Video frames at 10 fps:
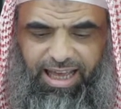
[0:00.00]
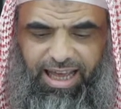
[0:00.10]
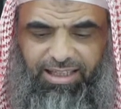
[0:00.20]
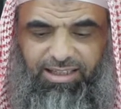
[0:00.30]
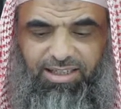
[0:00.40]

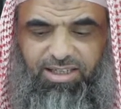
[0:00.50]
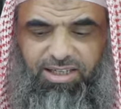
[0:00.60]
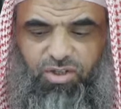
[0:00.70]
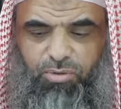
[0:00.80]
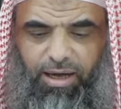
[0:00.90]
And this
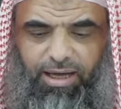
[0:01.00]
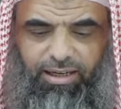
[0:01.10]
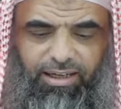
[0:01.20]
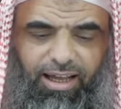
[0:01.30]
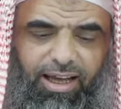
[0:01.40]
is,
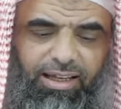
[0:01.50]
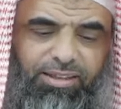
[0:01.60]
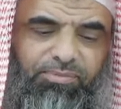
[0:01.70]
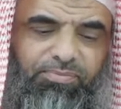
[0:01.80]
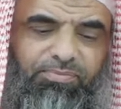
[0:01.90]

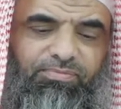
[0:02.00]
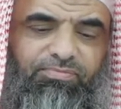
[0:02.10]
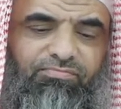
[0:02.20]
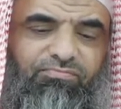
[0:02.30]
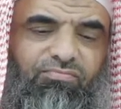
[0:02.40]
subhanAllah,
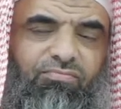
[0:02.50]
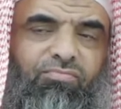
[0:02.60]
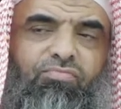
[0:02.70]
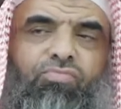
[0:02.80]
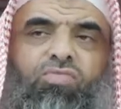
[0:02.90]

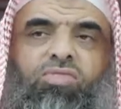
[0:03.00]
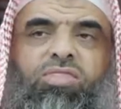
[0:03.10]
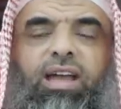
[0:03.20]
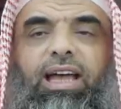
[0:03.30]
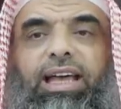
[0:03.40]

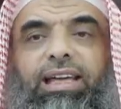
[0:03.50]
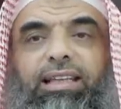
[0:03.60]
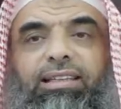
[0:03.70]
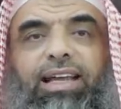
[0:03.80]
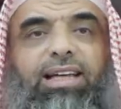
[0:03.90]

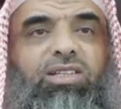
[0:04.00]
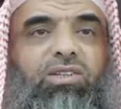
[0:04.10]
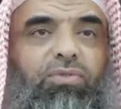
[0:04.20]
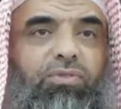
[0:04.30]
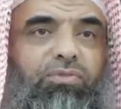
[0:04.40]
a
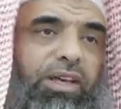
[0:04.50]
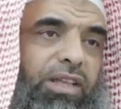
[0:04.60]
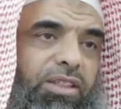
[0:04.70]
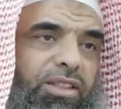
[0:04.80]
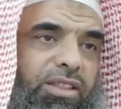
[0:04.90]
test for
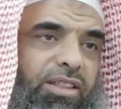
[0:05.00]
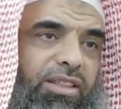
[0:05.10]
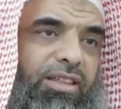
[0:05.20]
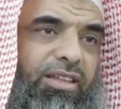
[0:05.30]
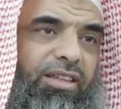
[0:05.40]
faith.
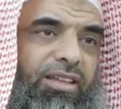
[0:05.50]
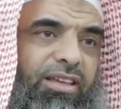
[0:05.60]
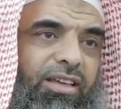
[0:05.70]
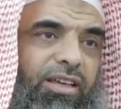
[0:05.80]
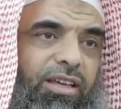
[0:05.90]

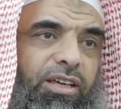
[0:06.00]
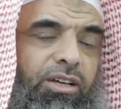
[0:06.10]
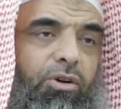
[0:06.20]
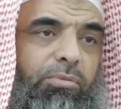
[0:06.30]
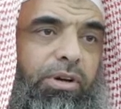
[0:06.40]

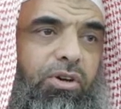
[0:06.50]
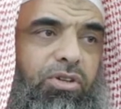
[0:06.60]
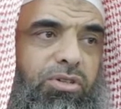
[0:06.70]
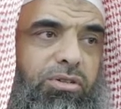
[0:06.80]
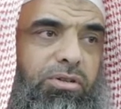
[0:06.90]
You know,
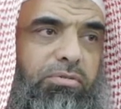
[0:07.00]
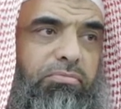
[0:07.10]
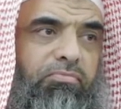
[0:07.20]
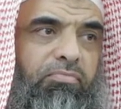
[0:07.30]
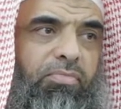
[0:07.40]
because
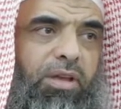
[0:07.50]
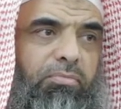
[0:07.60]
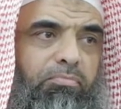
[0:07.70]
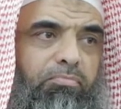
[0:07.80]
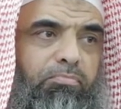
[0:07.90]

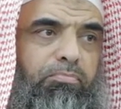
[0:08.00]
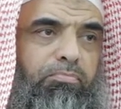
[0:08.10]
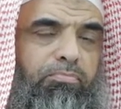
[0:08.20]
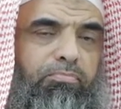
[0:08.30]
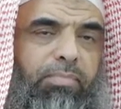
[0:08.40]

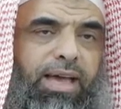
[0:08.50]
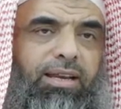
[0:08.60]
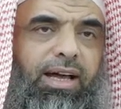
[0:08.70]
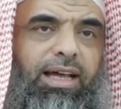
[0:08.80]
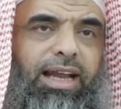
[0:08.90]

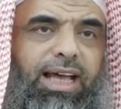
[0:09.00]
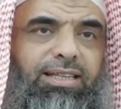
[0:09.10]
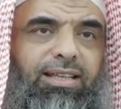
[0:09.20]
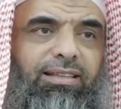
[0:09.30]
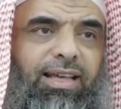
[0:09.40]
mankind
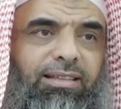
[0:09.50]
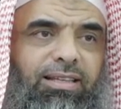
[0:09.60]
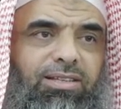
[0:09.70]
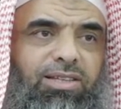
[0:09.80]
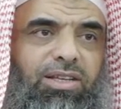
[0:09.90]
has the
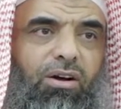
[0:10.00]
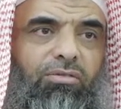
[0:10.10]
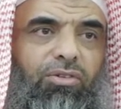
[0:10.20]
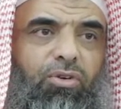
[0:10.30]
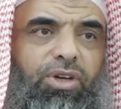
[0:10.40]
tendency
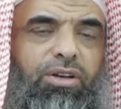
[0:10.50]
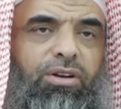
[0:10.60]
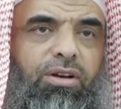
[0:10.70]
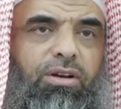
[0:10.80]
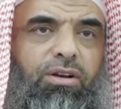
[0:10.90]
of
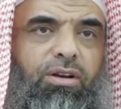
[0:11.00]
looking